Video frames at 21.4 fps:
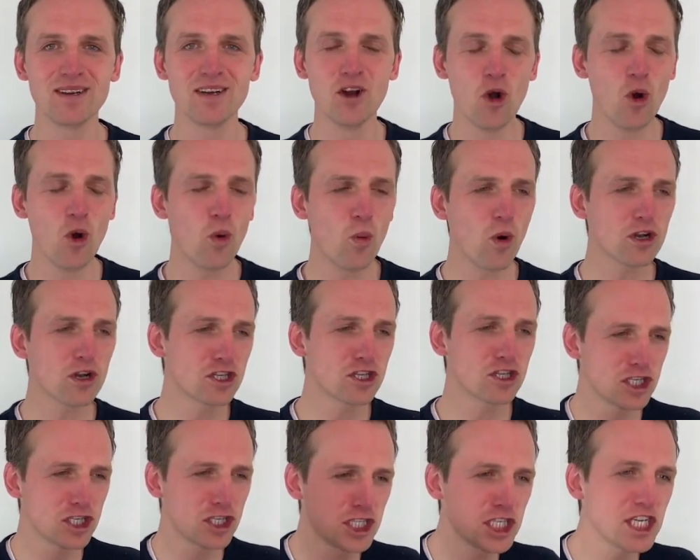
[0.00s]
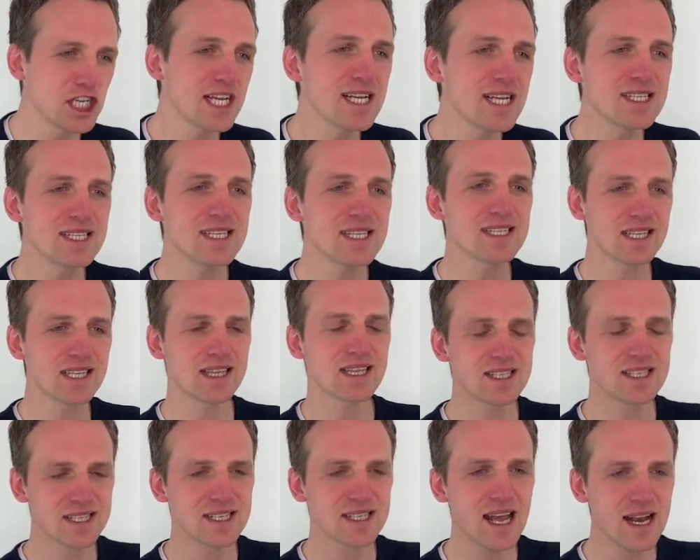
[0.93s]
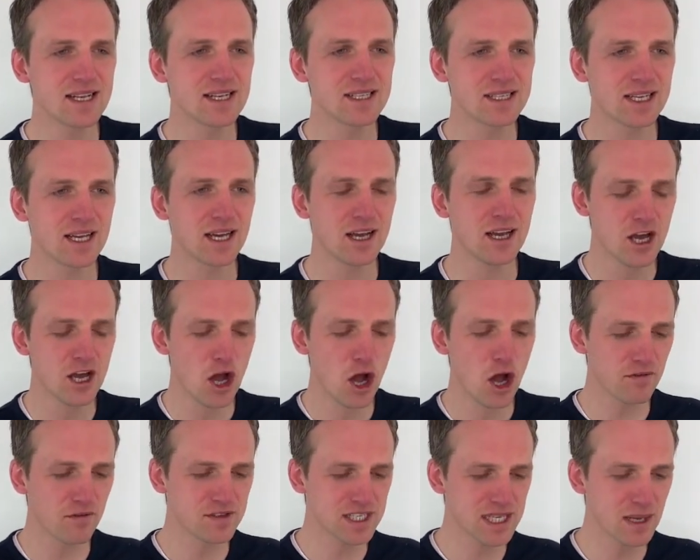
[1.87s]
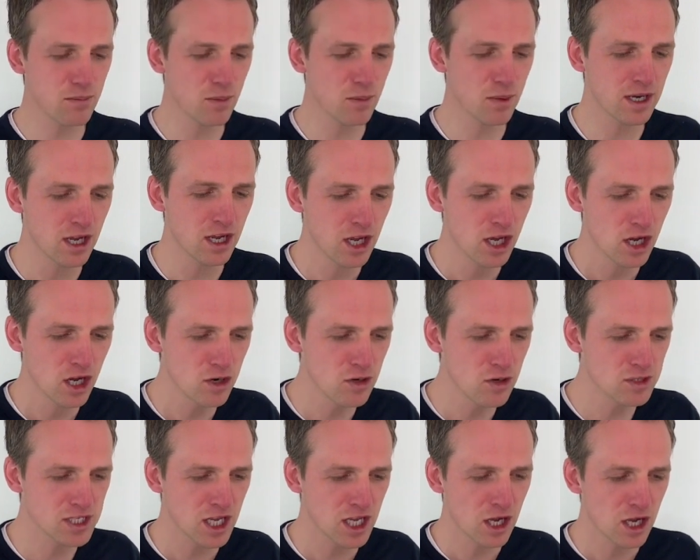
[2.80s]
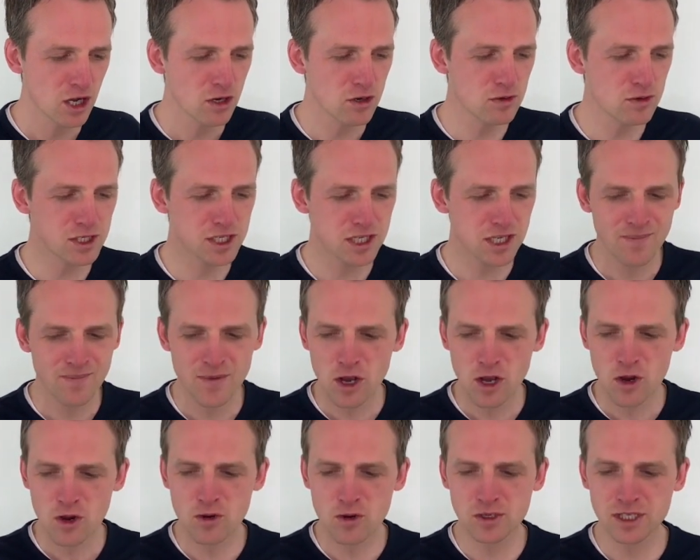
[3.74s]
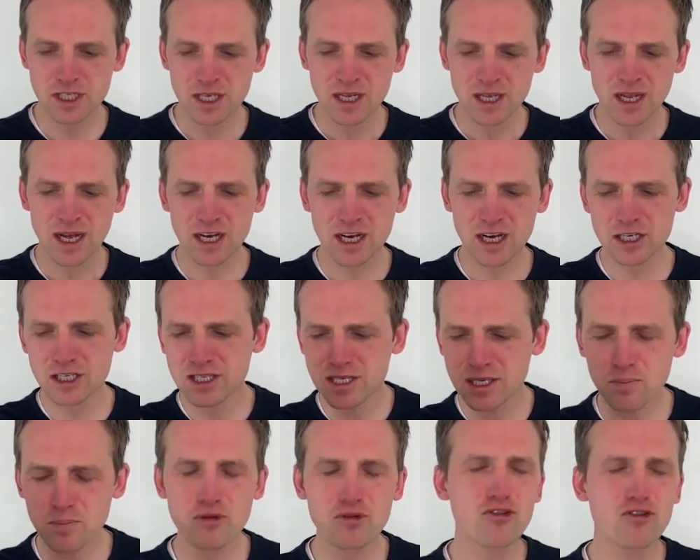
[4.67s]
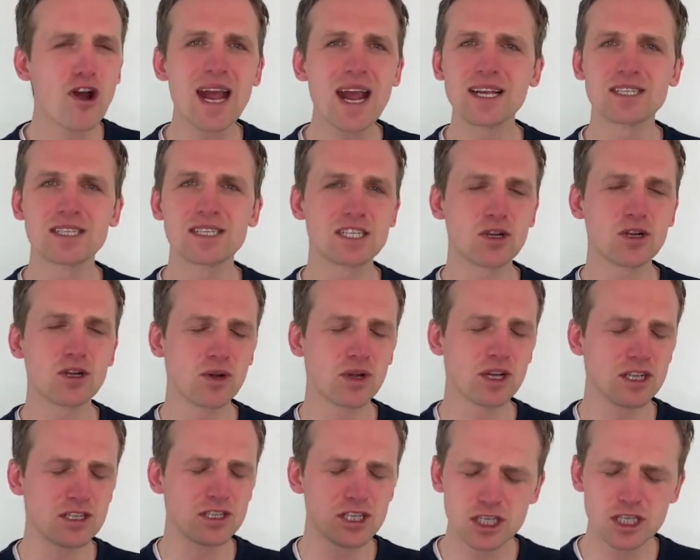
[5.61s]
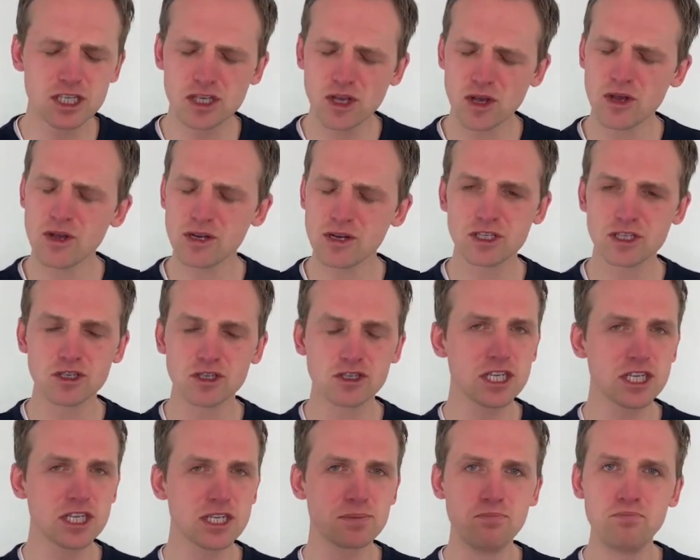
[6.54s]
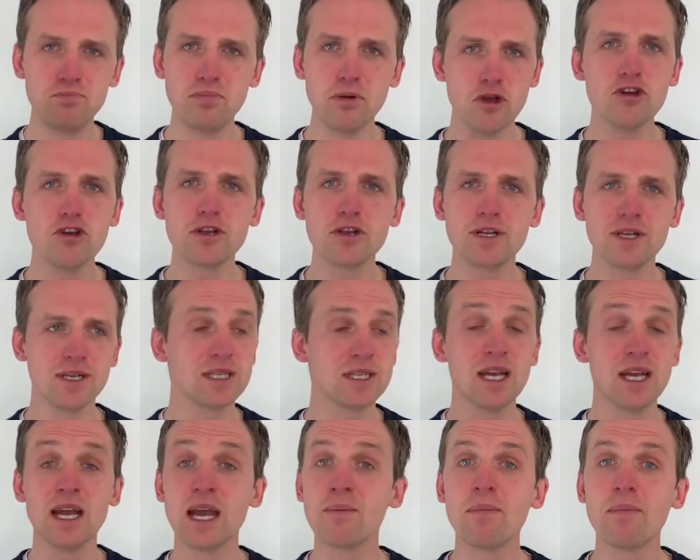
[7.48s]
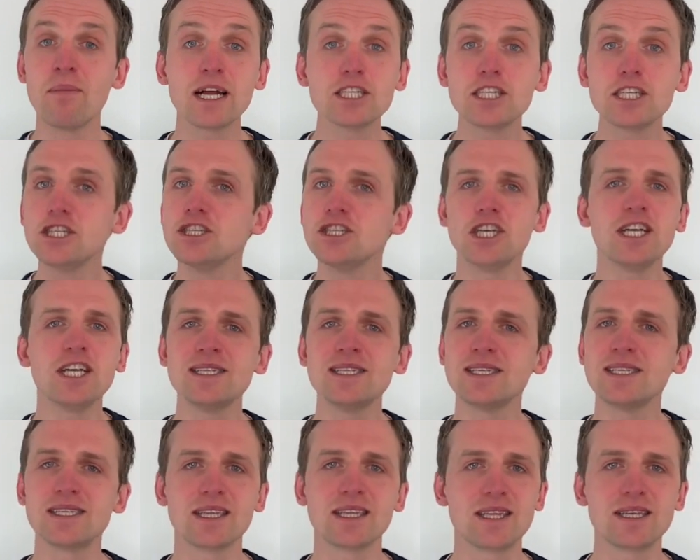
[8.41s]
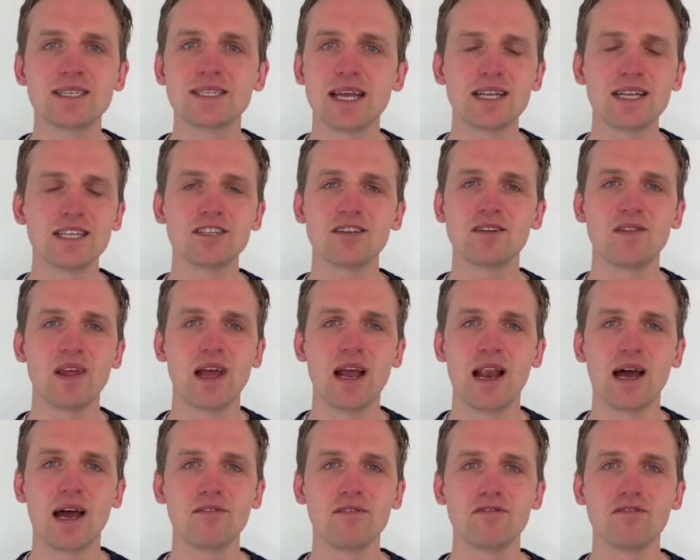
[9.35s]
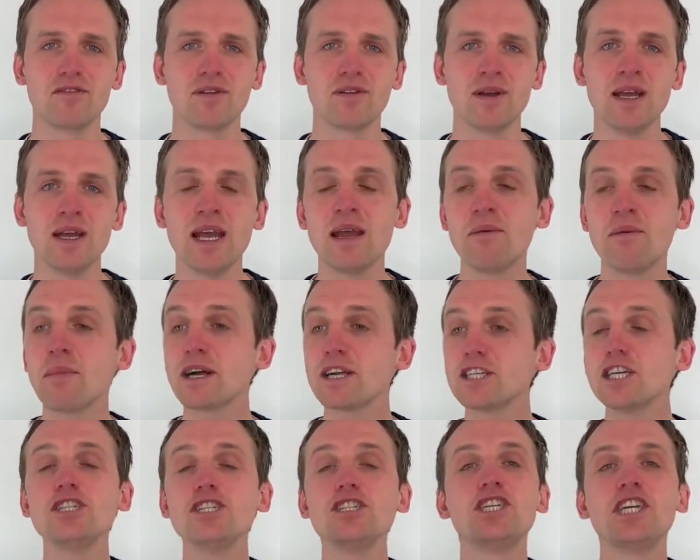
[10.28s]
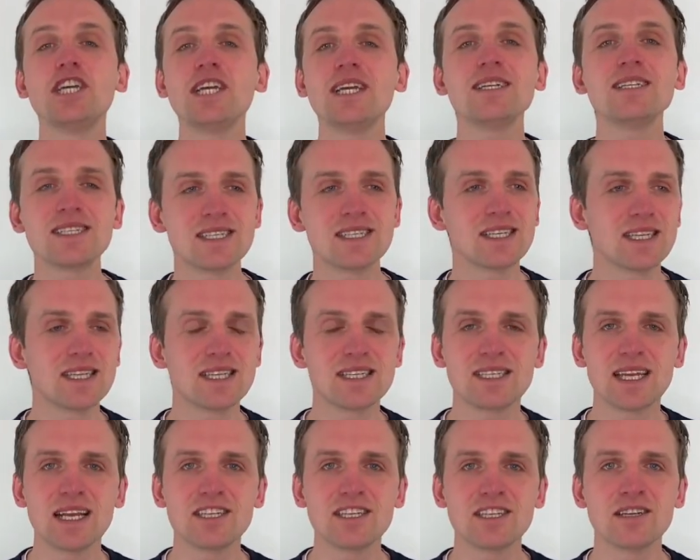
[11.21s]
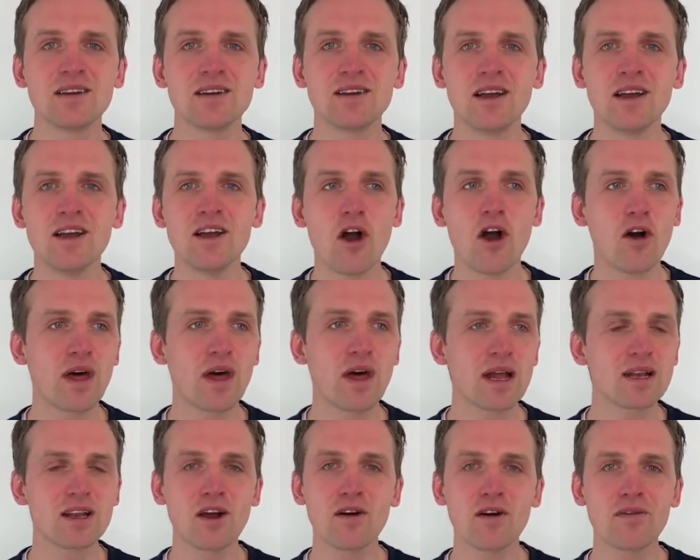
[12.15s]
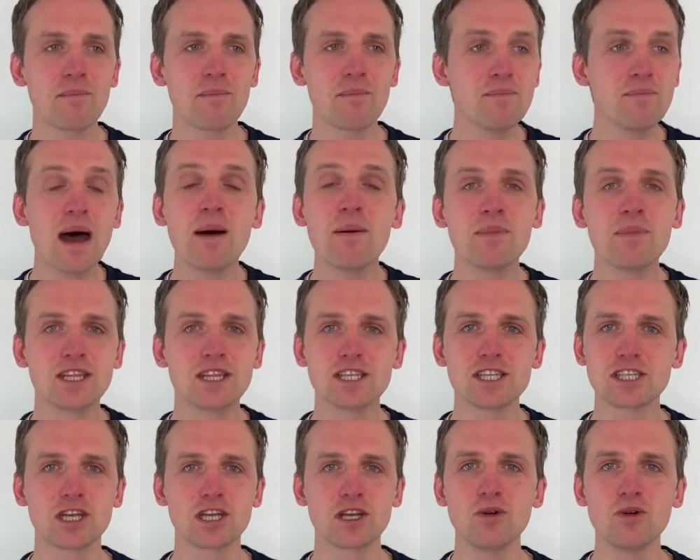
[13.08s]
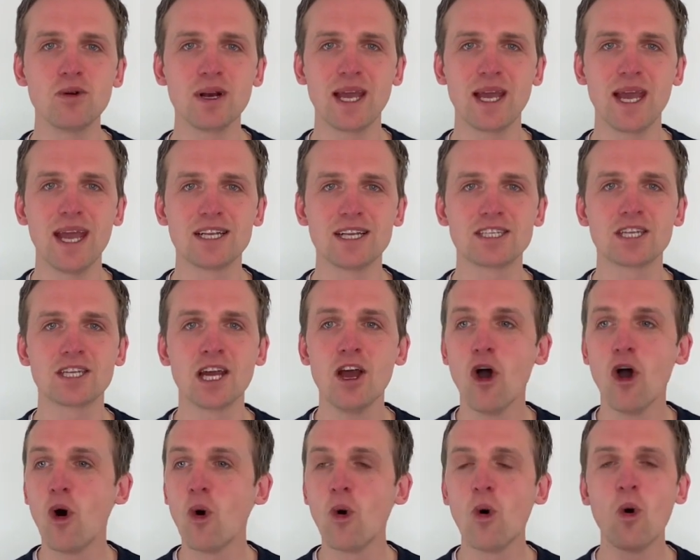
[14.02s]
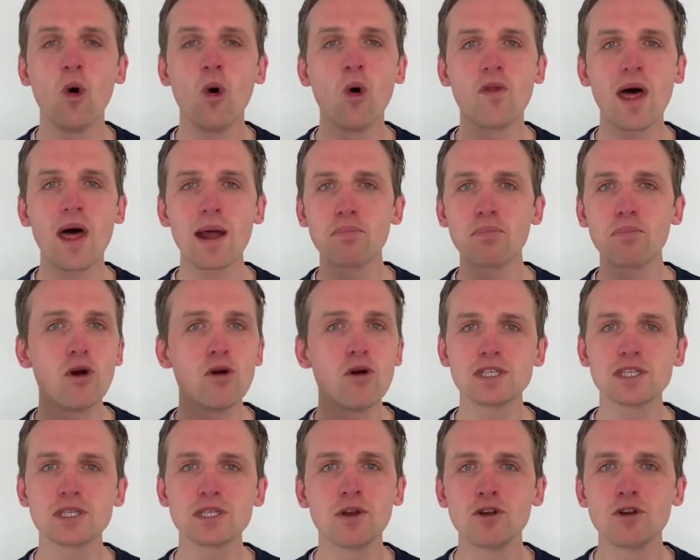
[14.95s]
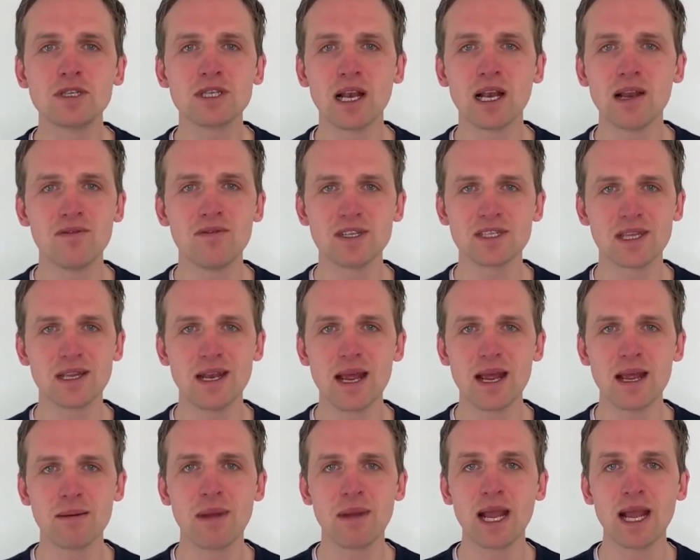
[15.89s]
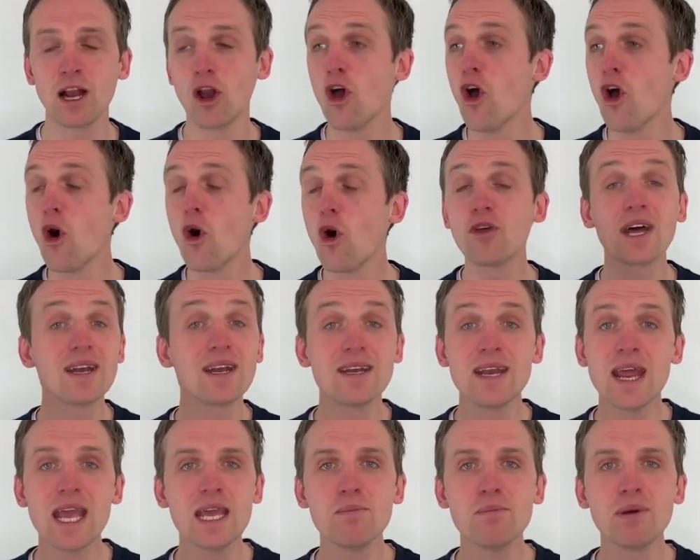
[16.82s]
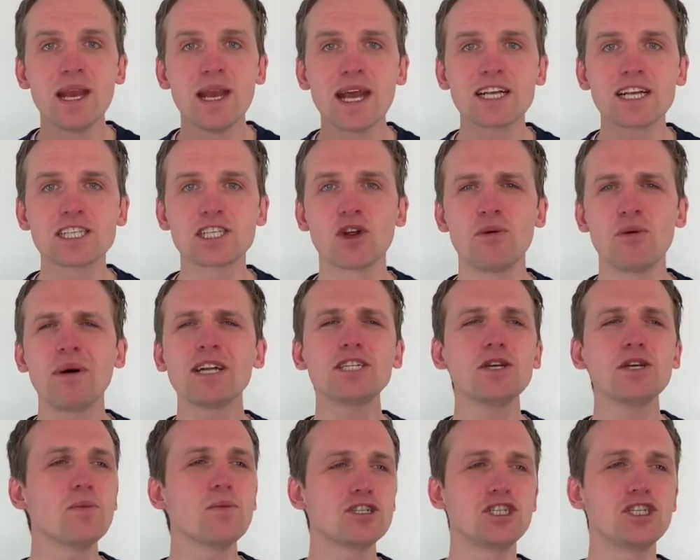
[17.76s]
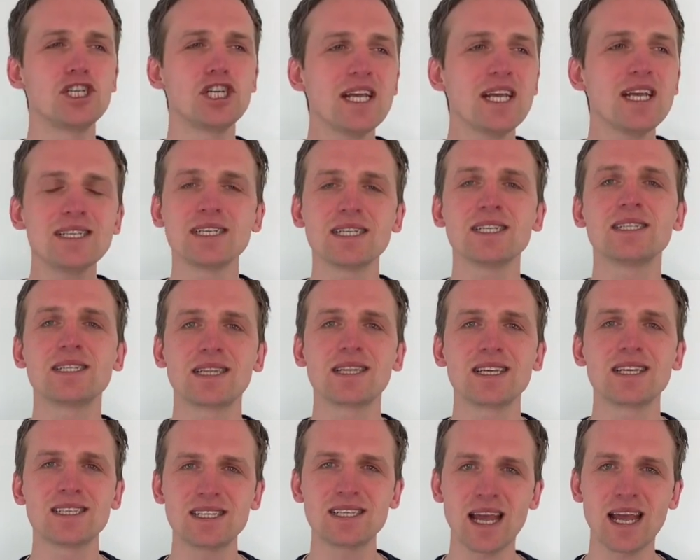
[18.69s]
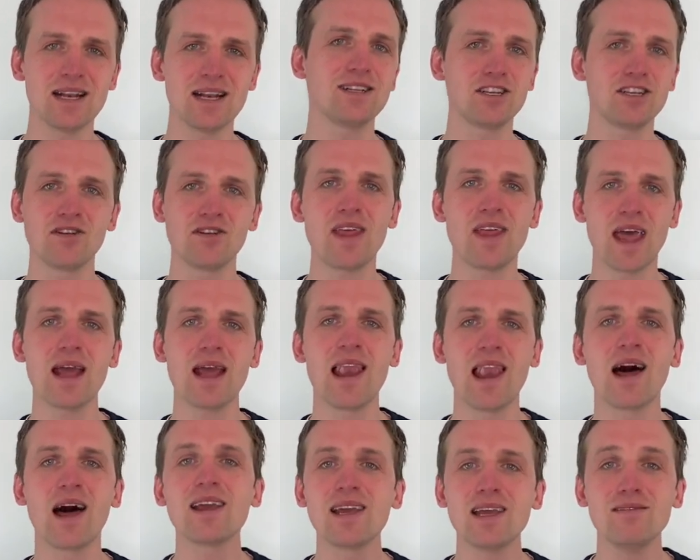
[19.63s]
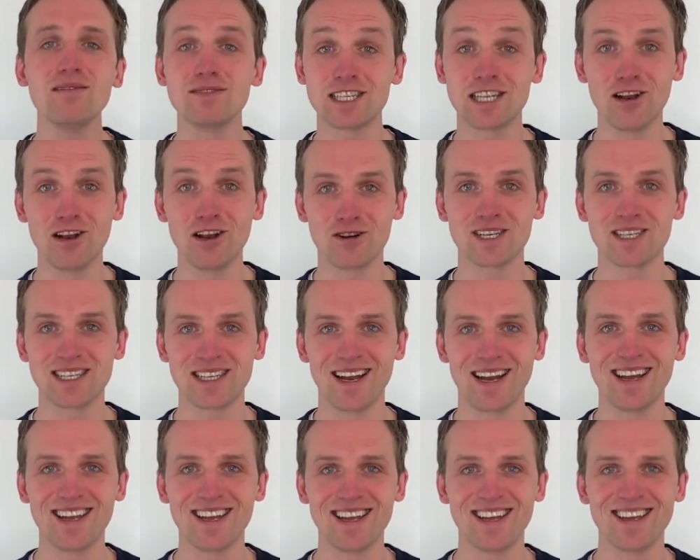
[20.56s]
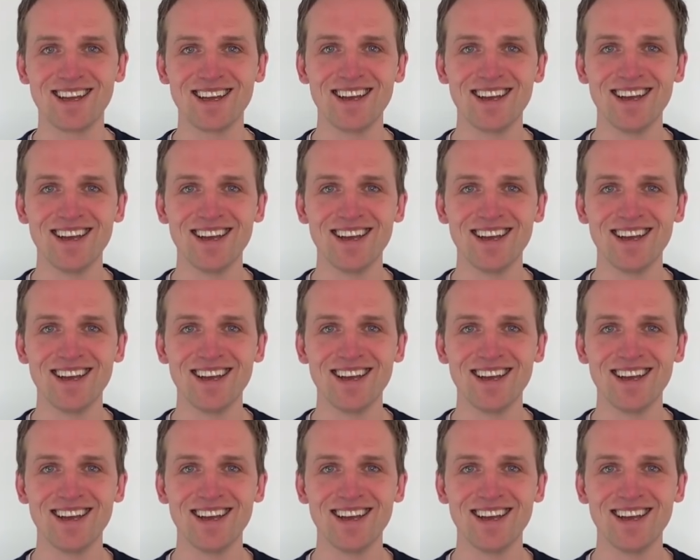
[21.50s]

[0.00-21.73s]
or what Jesus at the center of someone who's who's who's depressed or concerned or just burdened. Imagine Jesus at the center of their life. Imagine Jesus at the center of that of that mum at the school gate, or, or that postman who delivers the na- mail, or that neighbor next door. Imagine what Jesus at the center of their lives looks like.